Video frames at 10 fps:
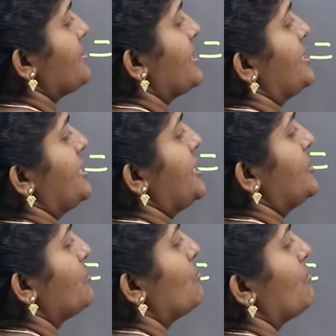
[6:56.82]
train
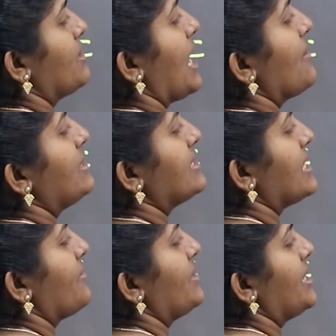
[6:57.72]
need to travel
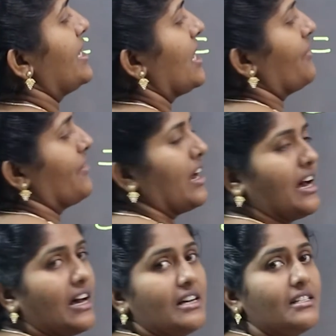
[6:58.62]
7.5
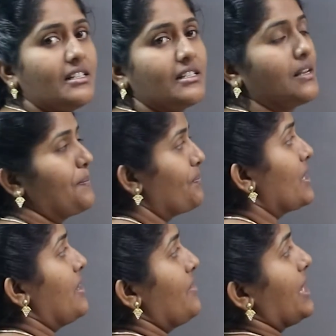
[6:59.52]
hours.
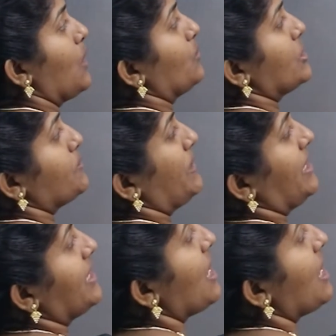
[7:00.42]
Now, the speed